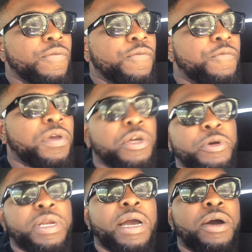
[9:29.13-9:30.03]

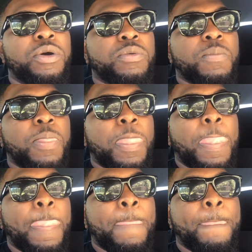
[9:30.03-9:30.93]
figuring out
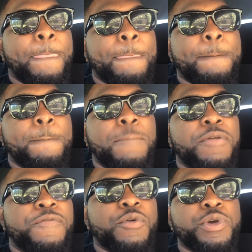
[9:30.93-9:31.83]

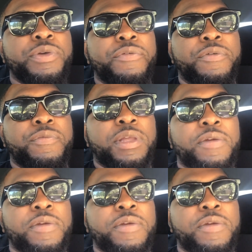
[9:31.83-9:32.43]
before you even,